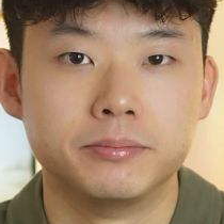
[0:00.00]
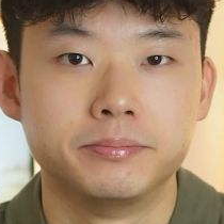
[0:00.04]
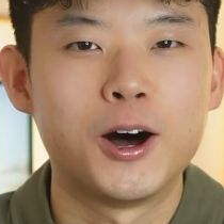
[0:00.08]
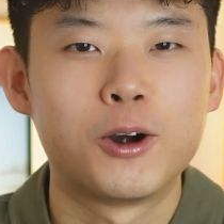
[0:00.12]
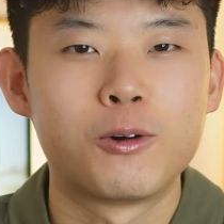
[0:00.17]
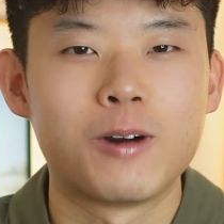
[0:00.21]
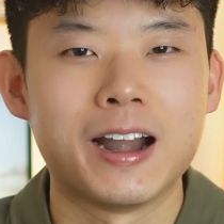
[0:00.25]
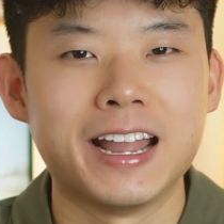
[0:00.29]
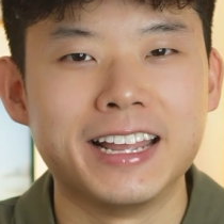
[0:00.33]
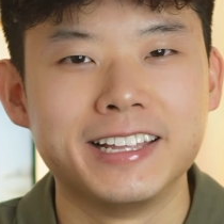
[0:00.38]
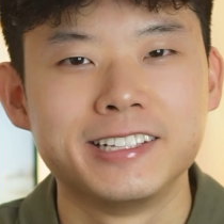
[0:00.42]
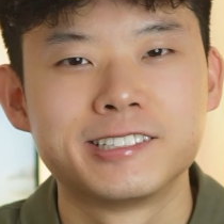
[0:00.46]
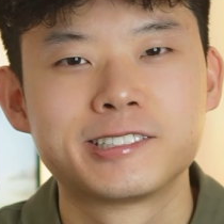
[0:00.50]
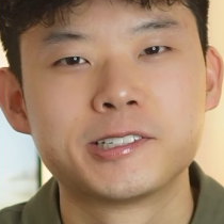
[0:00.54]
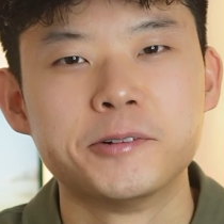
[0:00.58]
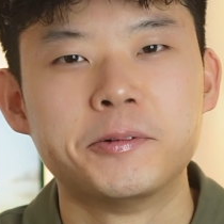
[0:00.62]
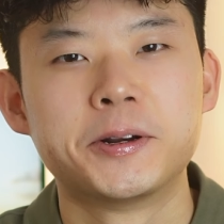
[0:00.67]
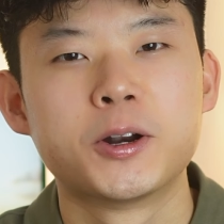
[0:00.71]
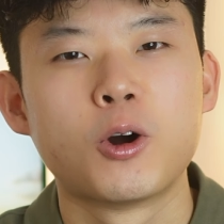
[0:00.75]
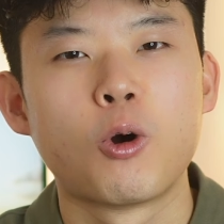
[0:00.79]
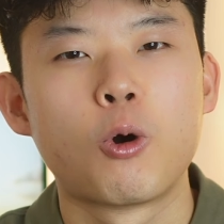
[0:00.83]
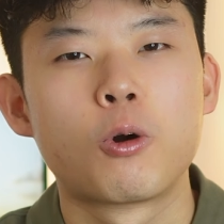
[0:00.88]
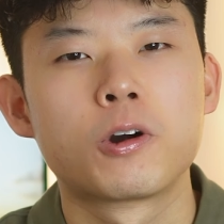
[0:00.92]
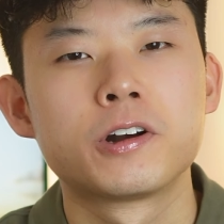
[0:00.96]
Alright, so in
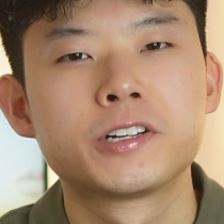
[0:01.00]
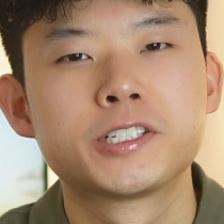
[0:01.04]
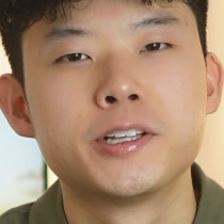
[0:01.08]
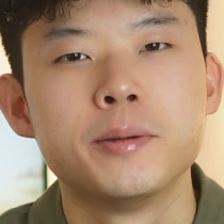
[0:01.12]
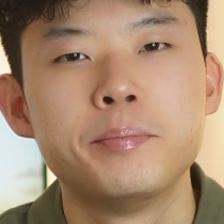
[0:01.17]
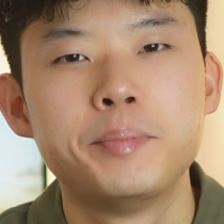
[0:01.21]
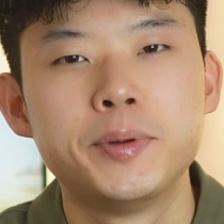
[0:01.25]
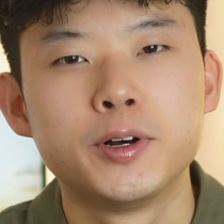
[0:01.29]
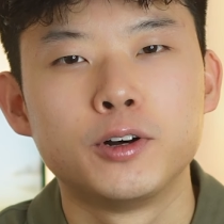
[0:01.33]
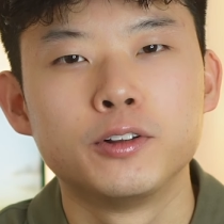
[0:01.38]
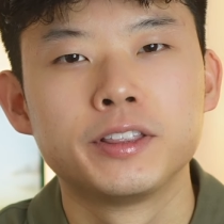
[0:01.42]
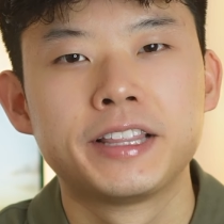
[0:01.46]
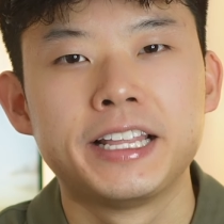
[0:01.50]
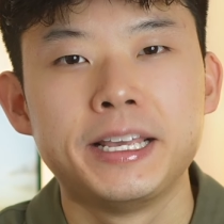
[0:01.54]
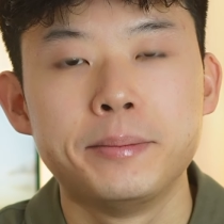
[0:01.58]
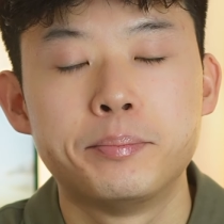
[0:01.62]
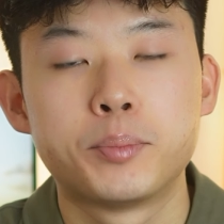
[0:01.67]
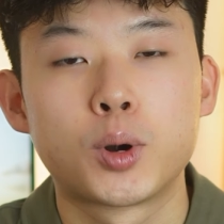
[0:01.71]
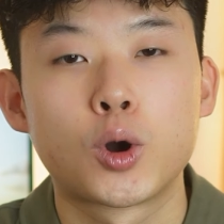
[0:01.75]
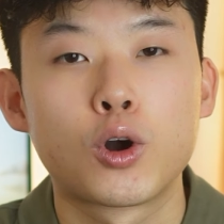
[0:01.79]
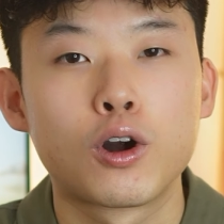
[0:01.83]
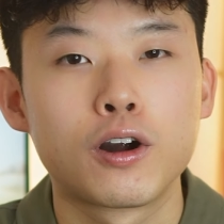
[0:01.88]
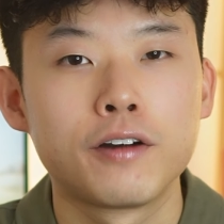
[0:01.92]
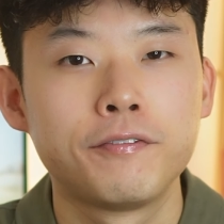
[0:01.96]
order to build the
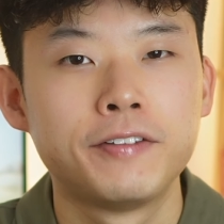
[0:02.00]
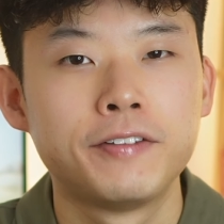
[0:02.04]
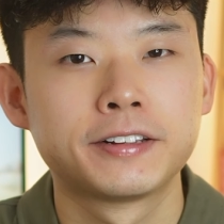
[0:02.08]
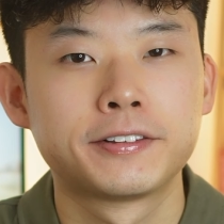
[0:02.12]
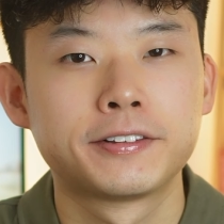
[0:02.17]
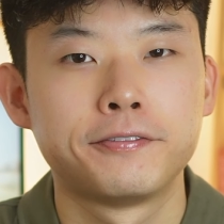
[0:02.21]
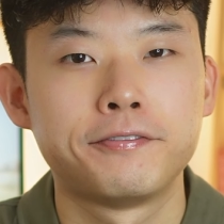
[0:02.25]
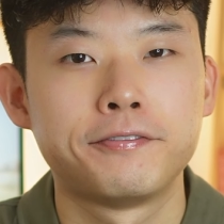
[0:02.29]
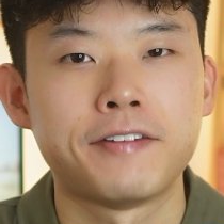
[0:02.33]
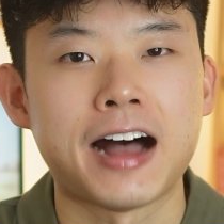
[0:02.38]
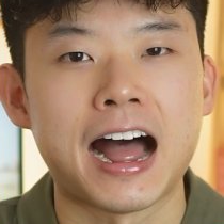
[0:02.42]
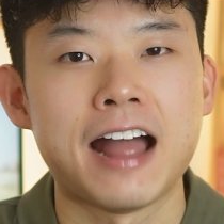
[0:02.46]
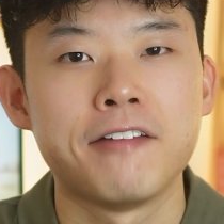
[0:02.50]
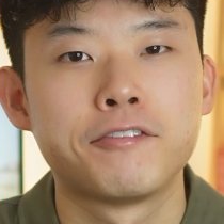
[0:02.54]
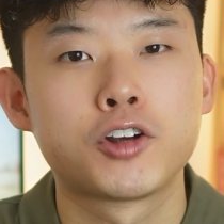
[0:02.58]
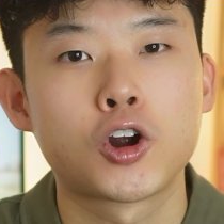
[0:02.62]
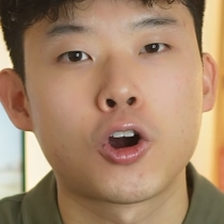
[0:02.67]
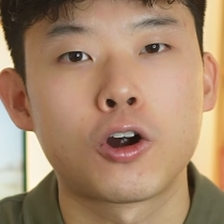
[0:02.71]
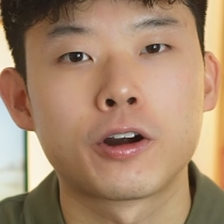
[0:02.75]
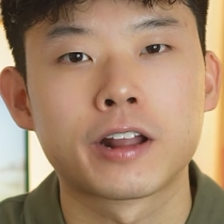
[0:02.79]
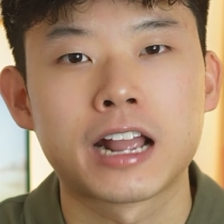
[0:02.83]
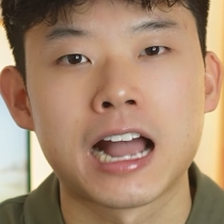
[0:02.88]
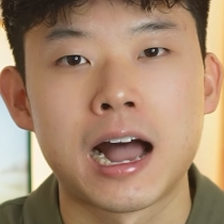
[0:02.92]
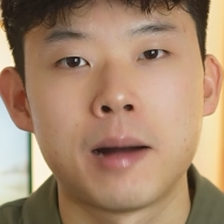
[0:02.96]
perfect 5
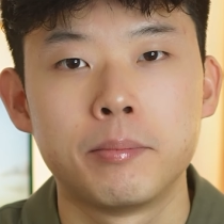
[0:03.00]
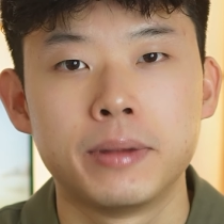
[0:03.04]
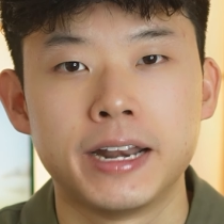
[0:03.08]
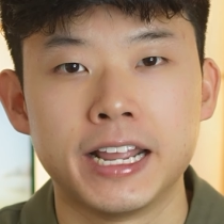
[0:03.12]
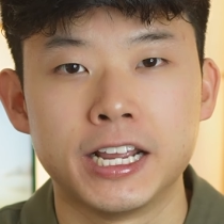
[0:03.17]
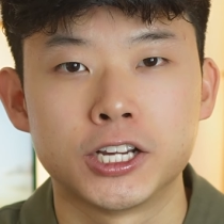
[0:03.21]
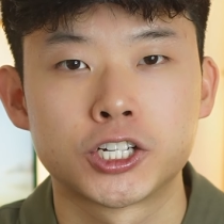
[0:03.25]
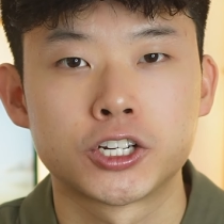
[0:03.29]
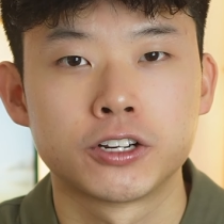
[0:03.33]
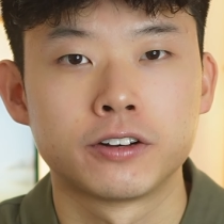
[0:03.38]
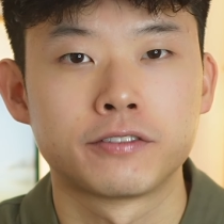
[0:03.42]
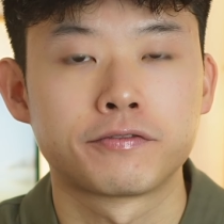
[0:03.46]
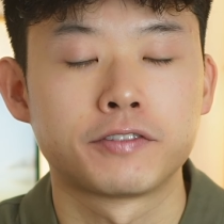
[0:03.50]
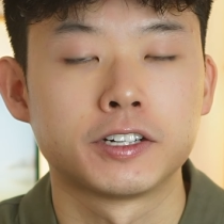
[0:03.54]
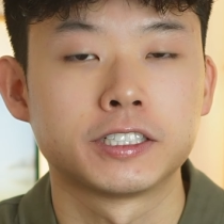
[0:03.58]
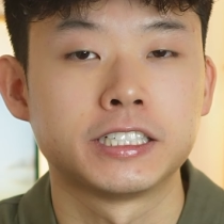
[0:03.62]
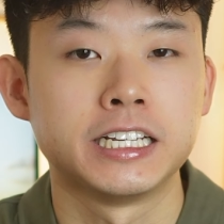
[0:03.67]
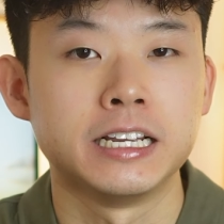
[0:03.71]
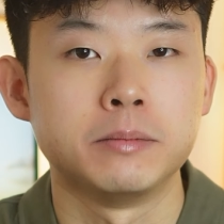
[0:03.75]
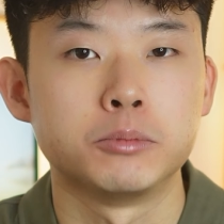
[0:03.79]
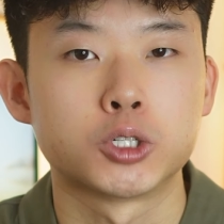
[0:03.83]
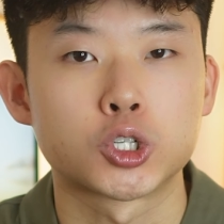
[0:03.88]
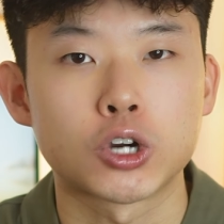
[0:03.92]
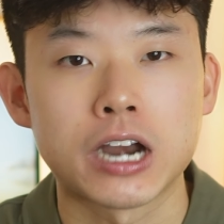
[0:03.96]
card combination for
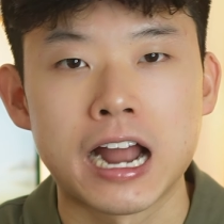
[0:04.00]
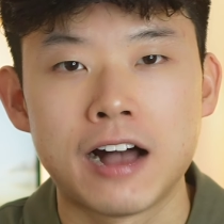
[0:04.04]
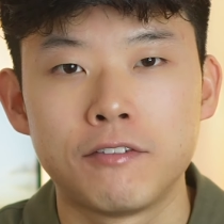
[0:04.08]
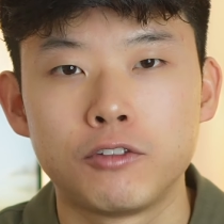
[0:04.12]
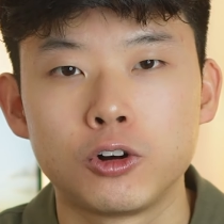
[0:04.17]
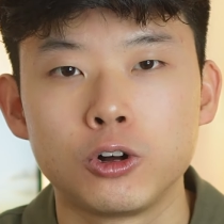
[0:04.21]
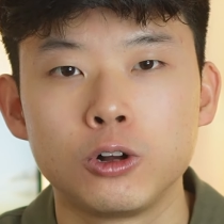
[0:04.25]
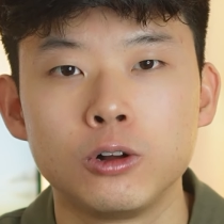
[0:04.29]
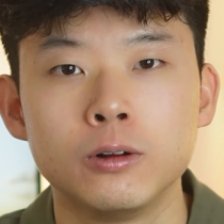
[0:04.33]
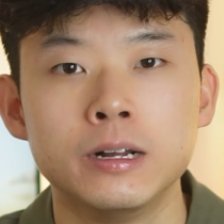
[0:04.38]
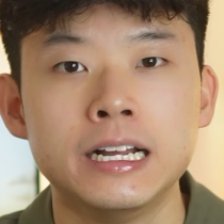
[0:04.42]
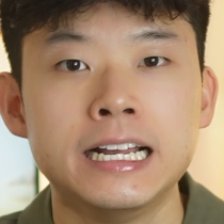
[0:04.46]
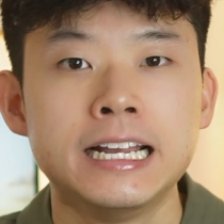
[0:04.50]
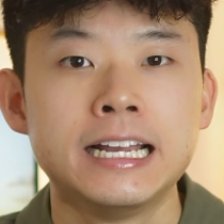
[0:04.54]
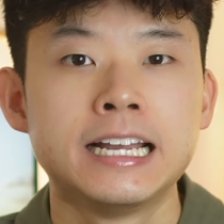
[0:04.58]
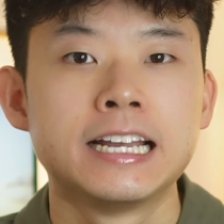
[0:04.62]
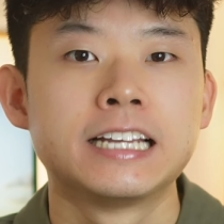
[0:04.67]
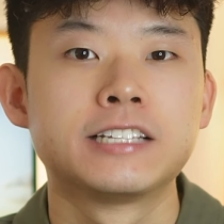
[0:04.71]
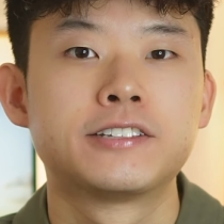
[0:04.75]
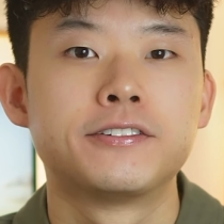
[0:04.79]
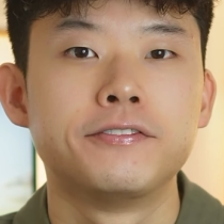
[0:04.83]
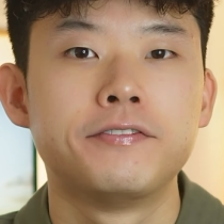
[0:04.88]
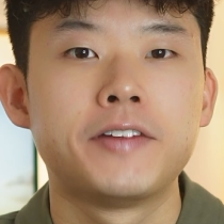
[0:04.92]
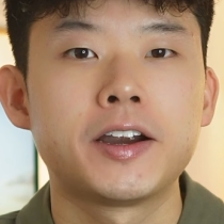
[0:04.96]
team travel,
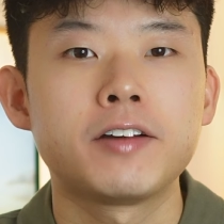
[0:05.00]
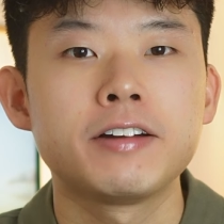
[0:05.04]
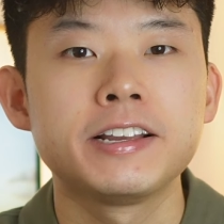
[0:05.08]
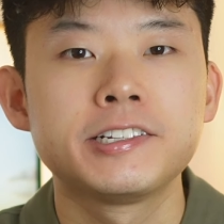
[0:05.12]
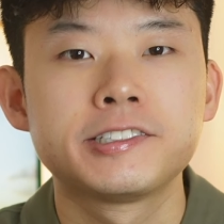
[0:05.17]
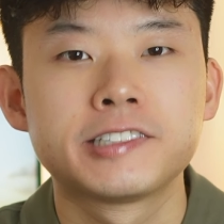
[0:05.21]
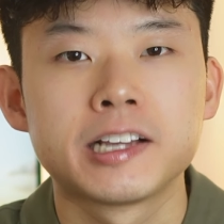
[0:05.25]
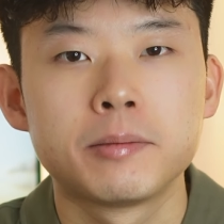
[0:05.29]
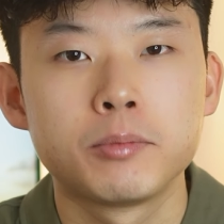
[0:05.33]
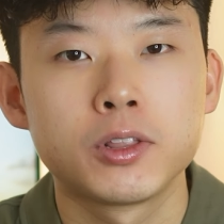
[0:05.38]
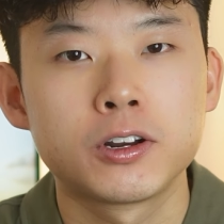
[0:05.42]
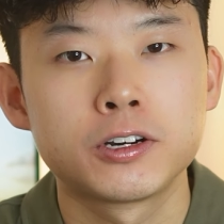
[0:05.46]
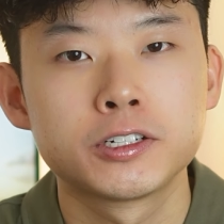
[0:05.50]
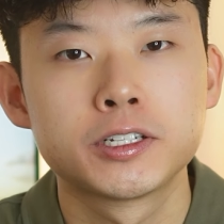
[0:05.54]
it's very similar